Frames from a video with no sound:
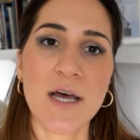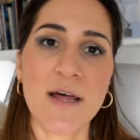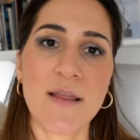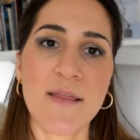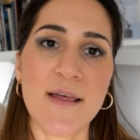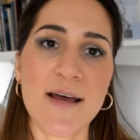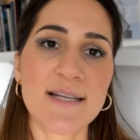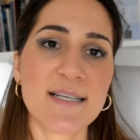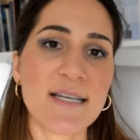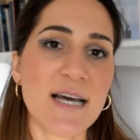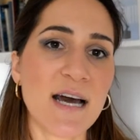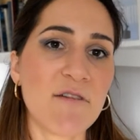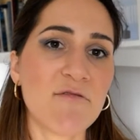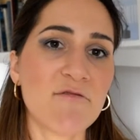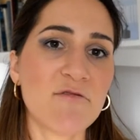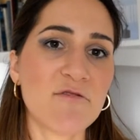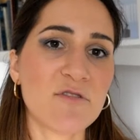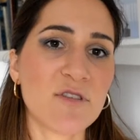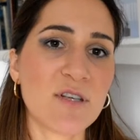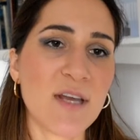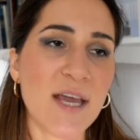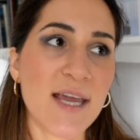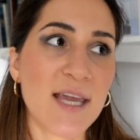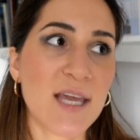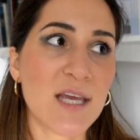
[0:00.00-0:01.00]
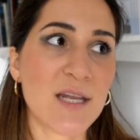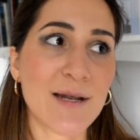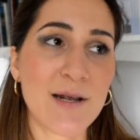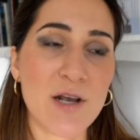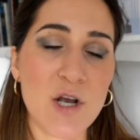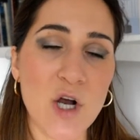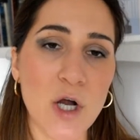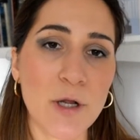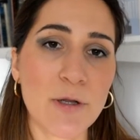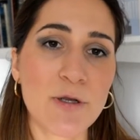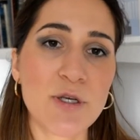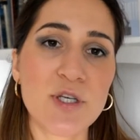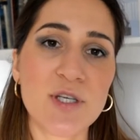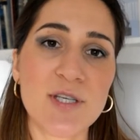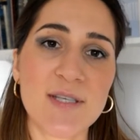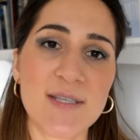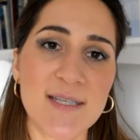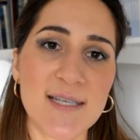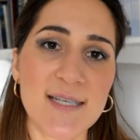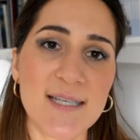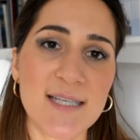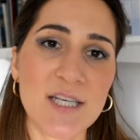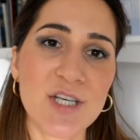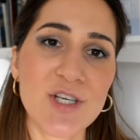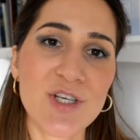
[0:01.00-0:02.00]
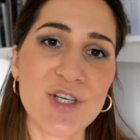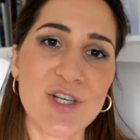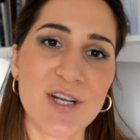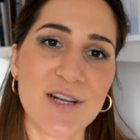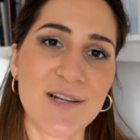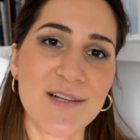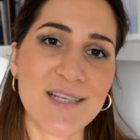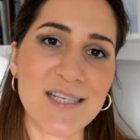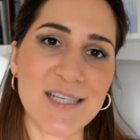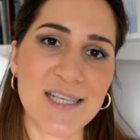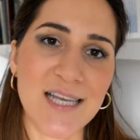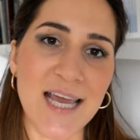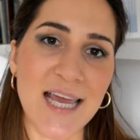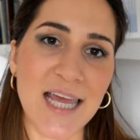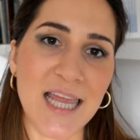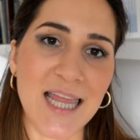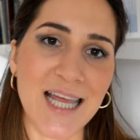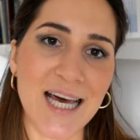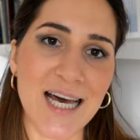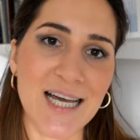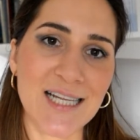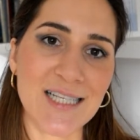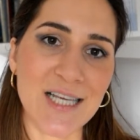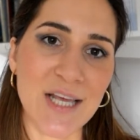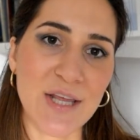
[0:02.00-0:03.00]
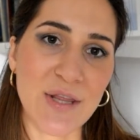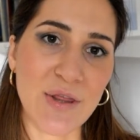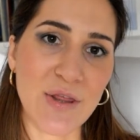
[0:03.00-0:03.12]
that I've taken a conscious decision and saying that